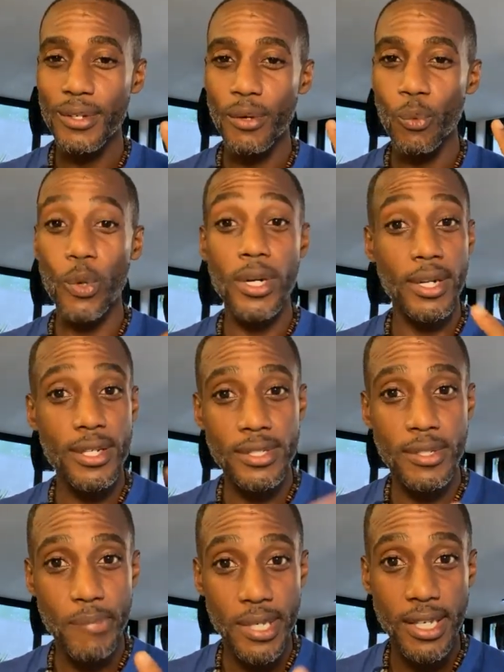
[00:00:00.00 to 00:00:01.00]
what it is to
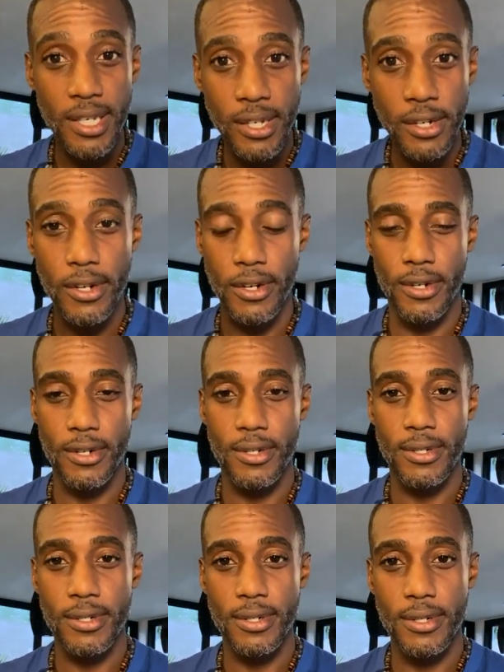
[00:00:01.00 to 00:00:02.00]
be here.
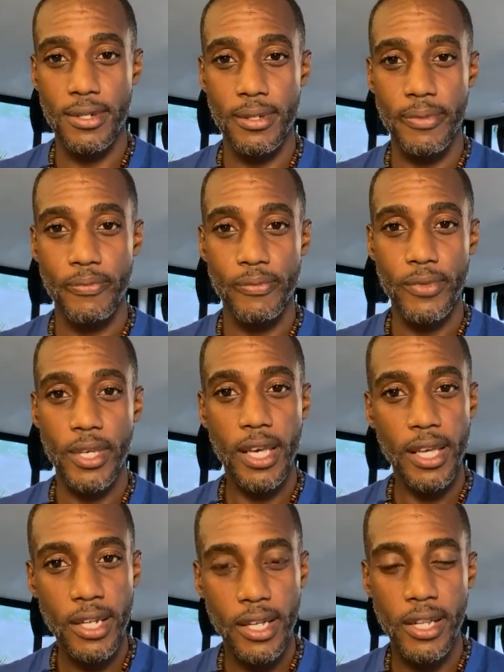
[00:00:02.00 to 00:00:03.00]

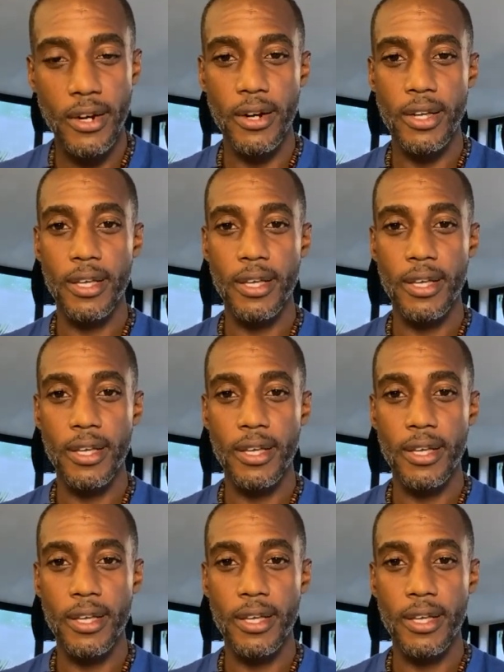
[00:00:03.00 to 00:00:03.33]
In clarity,